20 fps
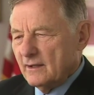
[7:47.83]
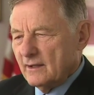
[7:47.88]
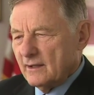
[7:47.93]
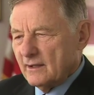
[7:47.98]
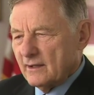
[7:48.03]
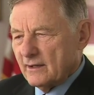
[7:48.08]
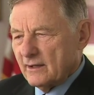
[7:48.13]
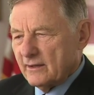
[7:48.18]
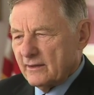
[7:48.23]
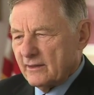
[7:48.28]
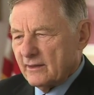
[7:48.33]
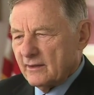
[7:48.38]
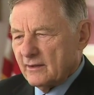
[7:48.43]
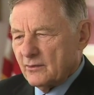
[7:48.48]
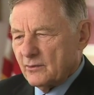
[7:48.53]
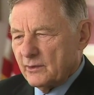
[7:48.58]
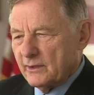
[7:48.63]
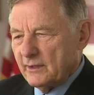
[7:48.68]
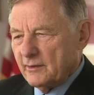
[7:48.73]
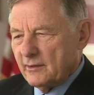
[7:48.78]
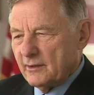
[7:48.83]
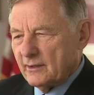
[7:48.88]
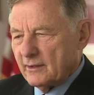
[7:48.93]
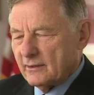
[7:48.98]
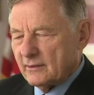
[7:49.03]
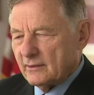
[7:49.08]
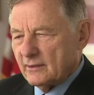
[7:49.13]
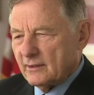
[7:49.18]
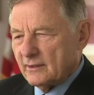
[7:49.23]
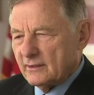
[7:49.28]
And I think we
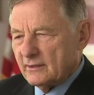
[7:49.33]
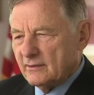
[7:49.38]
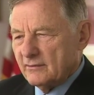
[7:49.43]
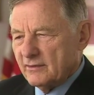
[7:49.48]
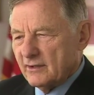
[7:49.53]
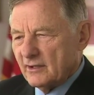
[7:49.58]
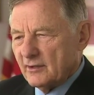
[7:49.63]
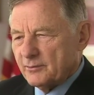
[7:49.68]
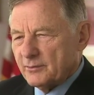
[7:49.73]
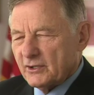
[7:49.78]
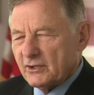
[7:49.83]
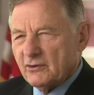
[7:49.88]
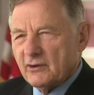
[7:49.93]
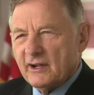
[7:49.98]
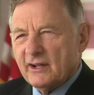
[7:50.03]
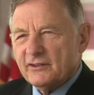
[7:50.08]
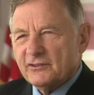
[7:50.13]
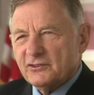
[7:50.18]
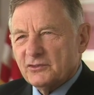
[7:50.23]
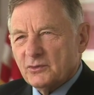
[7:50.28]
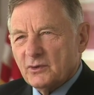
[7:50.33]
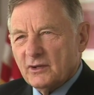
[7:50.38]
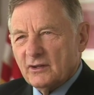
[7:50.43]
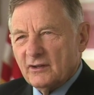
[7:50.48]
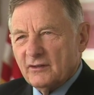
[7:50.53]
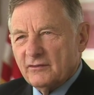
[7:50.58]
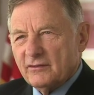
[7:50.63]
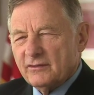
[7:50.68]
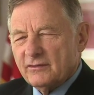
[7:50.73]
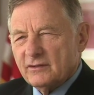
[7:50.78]
had developed a
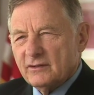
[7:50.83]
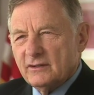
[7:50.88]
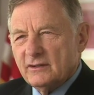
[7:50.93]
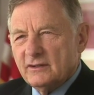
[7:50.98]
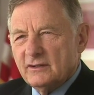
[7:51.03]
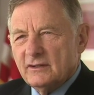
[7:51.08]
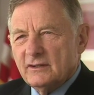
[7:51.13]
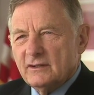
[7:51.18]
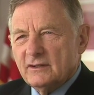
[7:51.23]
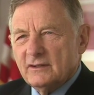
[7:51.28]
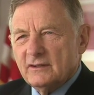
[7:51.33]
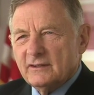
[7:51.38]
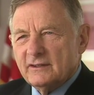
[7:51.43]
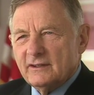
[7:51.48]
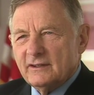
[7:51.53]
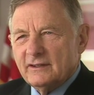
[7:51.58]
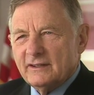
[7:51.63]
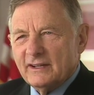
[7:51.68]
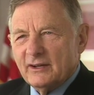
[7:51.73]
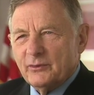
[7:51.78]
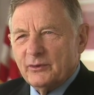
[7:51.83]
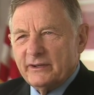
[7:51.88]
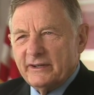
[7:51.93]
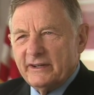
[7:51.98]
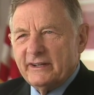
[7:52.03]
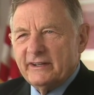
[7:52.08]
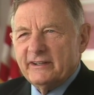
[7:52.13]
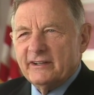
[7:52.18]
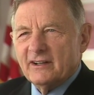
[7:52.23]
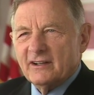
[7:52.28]
groundswell of, yeah, we
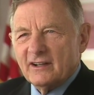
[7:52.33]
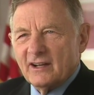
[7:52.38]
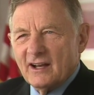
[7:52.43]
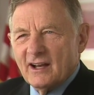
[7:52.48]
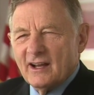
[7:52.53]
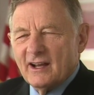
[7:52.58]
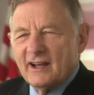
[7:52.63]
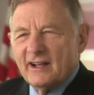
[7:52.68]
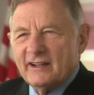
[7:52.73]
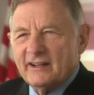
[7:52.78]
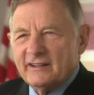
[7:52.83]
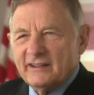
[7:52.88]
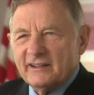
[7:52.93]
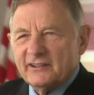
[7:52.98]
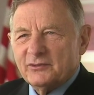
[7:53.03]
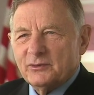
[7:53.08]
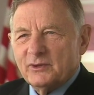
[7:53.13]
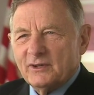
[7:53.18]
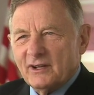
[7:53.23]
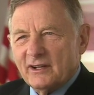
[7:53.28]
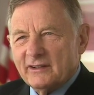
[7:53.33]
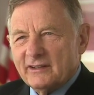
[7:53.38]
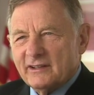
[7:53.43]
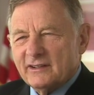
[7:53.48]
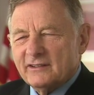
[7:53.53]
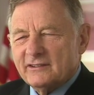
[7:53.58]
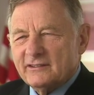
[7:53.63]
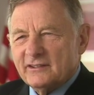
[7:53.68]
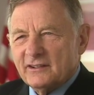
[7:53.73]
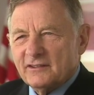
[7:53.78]
need a young guy, and yes, we like
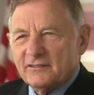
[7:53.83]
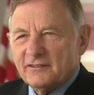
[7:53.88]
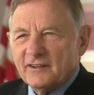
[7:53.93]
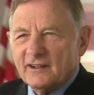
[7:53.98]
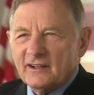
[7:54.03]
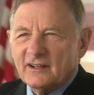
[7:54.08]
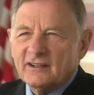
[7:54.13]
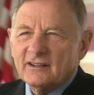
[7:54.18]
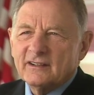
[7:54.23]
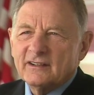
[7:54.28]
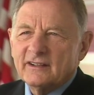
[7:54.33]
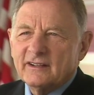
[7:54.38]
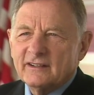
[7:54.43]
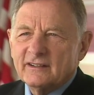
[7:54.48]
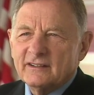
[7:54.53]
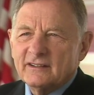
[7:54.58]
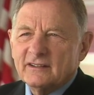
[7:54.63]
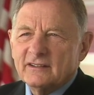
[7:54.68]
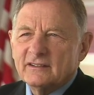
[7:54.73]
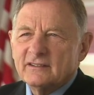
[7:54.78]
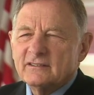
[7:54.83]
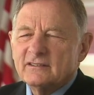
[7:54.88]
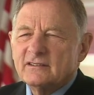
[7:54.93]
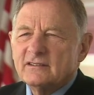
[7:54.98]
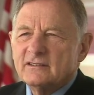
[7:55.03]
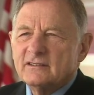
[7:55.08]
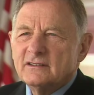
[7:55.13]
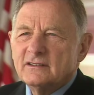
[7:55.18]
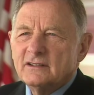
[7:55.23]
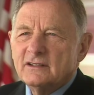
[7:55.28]
this young fellow. And
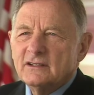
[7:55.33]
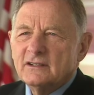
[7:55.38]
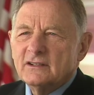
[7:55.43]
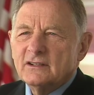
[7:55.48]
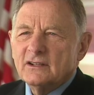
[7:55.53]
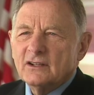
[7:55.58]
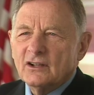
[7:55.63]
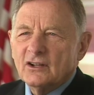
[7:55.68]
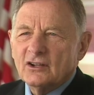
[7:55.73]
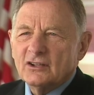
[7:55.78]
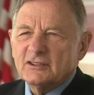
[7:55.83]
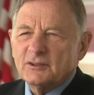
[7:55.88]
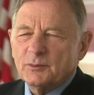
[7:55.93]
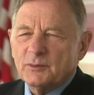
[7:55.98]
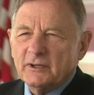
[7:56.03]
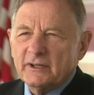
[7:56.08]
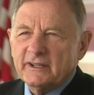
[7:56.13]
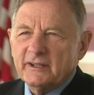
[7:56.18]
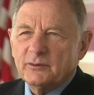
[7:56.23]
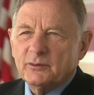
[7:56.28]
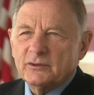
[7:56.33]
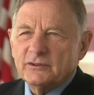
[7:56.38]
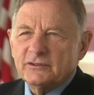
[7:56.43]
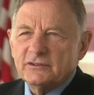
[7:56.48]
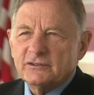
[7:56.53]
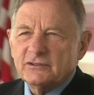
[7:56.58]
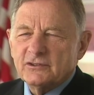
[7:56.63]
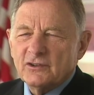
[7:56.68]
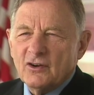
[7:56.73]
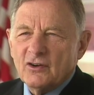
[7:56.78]
ultimately, it was
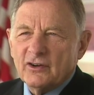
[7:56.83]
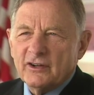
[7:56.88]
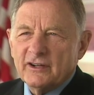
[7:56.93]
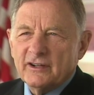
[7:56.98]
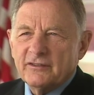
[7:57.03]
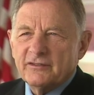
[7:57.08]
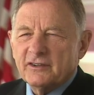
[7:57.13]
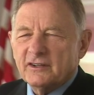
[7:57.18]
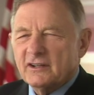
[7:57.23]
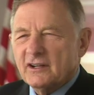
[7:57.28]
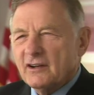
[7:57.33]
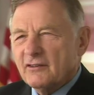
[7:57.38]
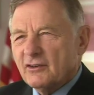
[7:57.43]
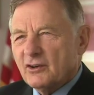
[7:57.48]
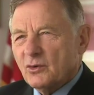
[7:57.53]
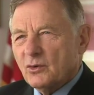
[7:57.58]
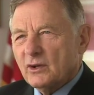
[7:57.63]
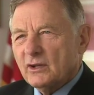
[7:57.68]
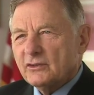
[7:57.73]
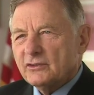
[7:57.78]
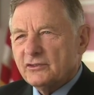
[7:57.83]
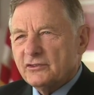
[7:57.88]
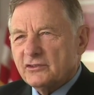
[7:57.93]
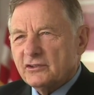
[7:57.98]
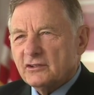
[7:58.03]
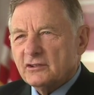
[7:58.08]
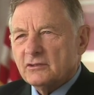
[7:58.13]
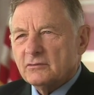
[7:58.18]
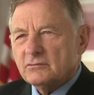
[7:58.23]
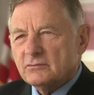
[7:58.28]
strong enough that Governor
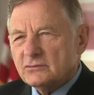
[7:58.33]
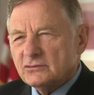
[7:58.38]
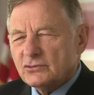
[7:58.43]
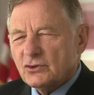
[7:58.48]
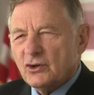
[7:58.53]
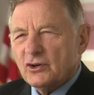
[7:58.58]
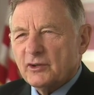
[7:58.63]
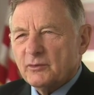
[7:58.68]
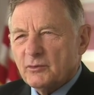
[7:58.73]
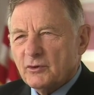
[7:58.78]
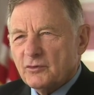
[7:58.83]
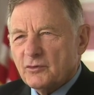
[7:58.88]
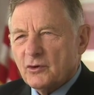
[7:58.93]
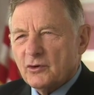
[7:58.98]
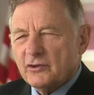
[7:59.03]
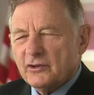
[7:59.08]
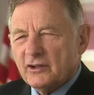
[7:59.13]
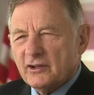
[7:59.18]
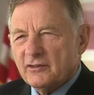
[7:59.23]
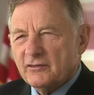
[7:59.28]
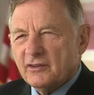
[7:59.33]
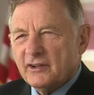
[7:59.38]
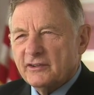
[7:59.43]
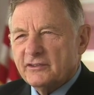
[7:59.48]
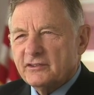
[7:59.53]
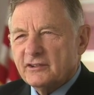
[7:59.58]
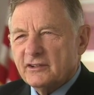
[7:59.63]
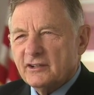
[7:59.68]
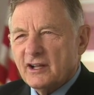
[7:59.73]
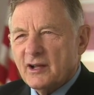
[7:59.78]
Welch, shortly before the
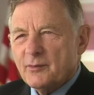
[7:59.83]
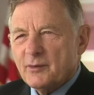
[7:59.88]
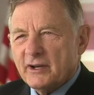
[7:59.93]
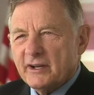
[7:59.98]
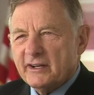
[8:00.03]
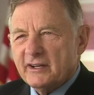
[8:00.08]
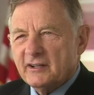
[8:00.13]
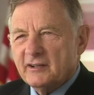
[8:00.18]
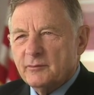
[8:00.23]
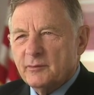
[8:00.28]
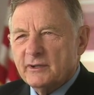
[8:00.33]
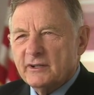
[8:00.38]
convention, nominated